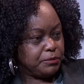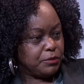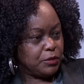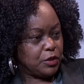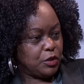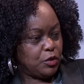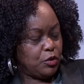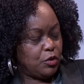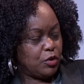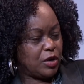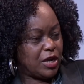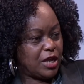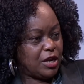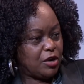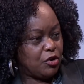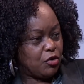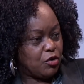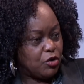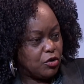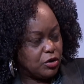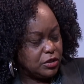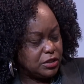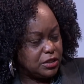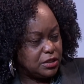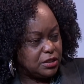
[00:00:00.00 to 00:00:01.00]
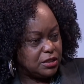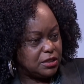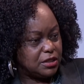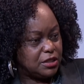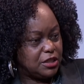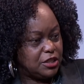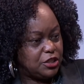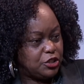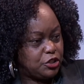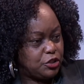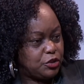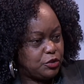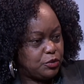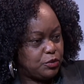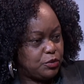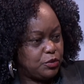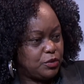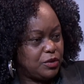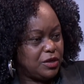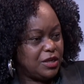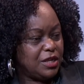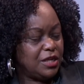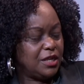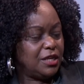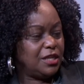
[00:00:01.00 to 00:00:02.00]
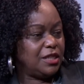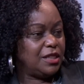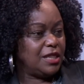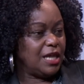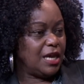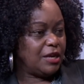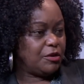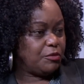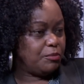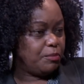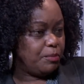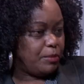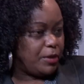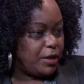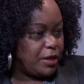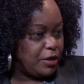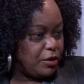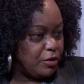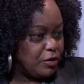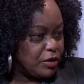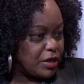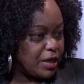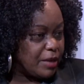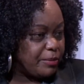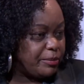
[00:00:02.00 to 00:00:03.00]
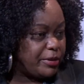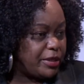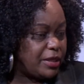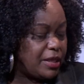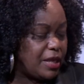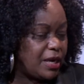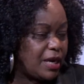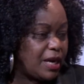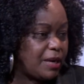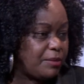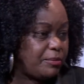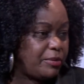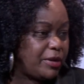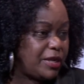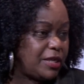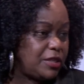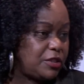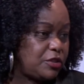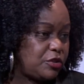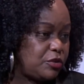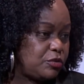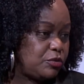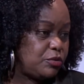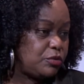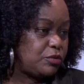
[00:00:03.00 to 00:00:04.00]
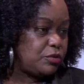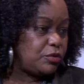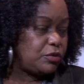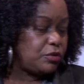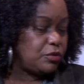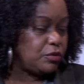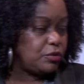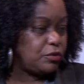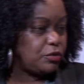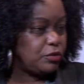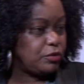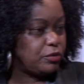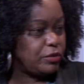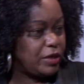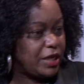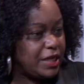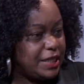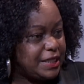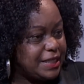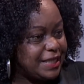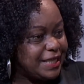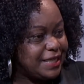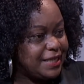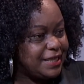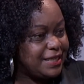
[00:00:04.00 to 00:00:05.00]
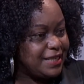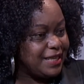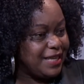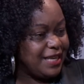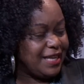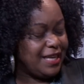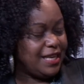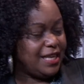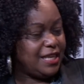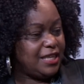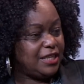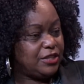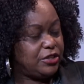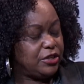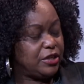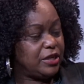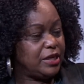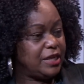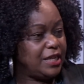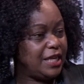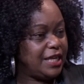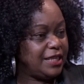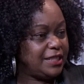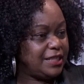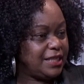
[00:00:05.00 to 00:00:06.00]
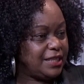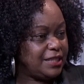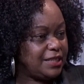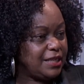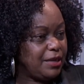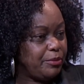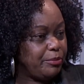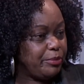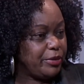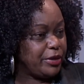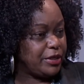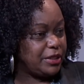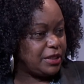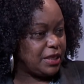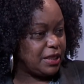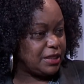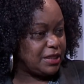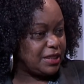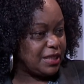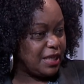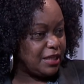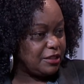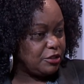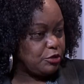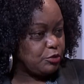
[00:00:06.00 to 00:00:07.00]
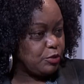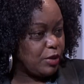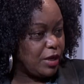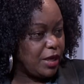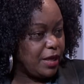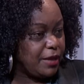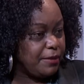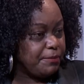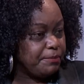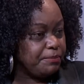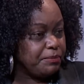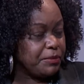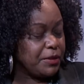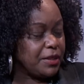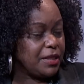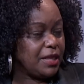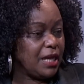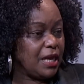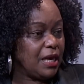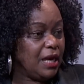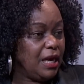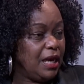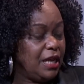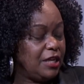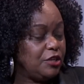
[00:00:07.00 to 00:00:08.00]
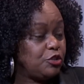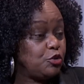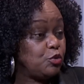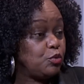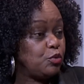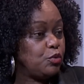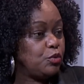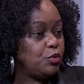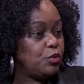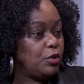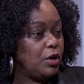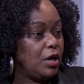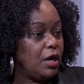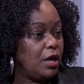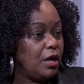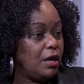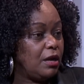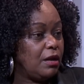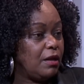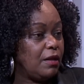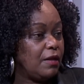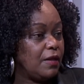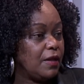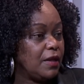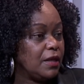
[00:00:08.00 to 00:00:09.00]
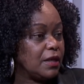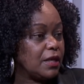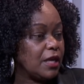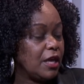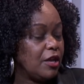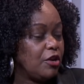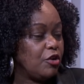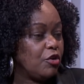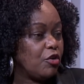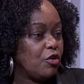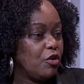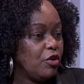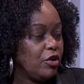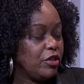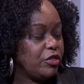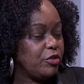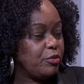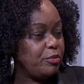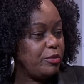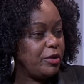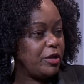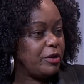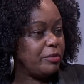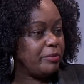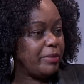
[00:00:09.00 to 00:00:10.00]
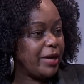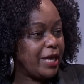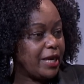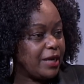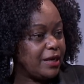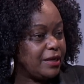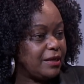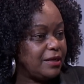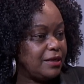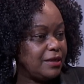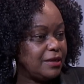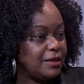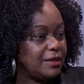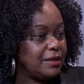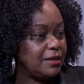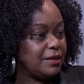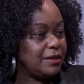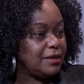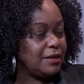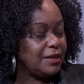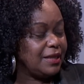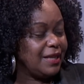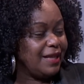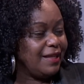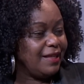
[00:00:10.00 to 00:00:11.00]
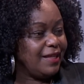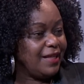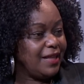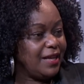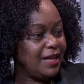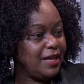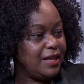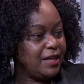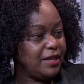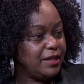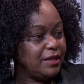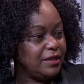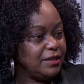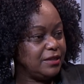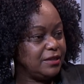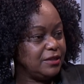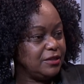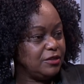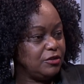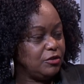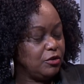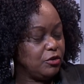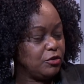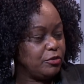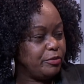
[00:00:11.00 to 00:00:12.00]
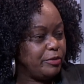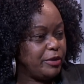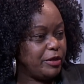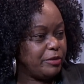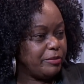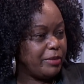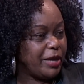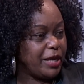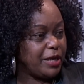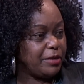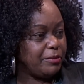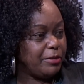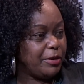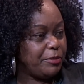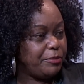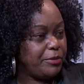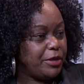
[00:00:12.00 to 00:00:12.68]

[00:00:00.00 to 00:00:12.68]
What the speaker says: you know, Ken Okoth's issue. That may not have been the right place to raise it. It created temperatures elsewhere that led to Ken Okoth being buried, not being buried, but